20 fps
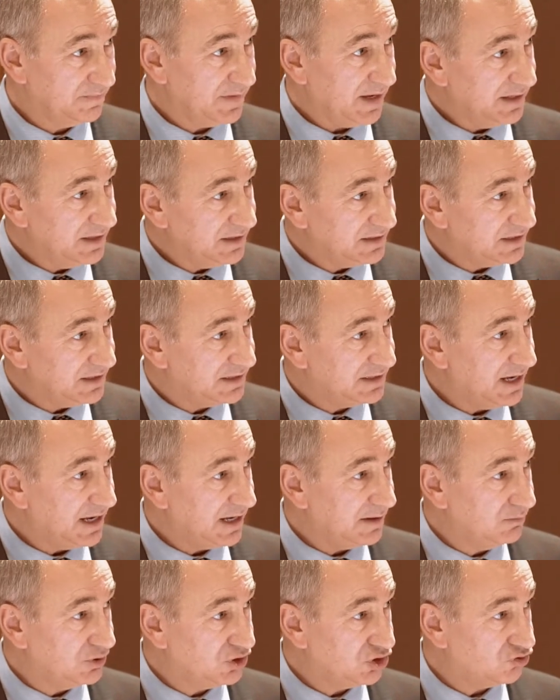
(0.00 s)
And it's the
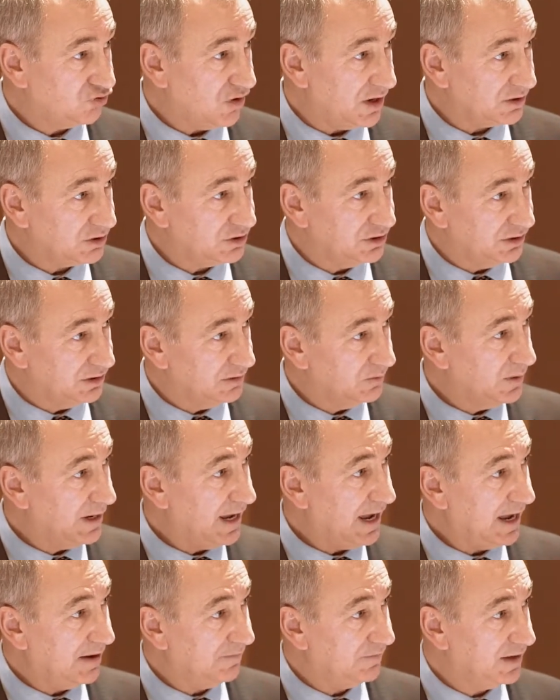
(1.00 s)
same structure that we
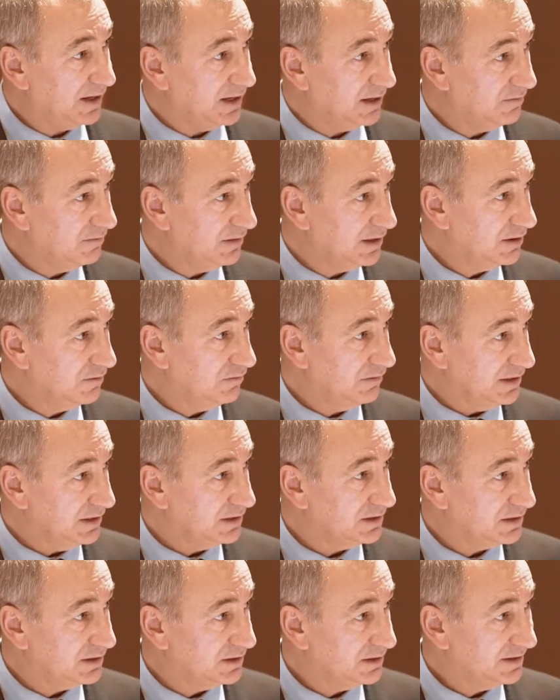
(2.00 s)
have here in
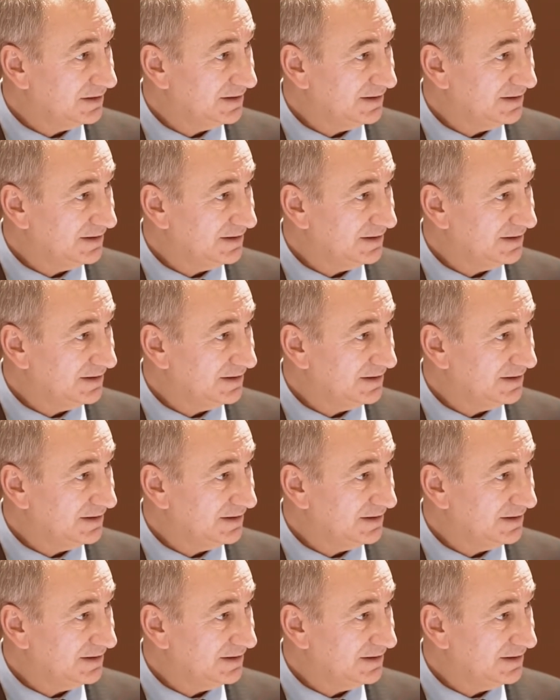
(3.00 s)
Greece.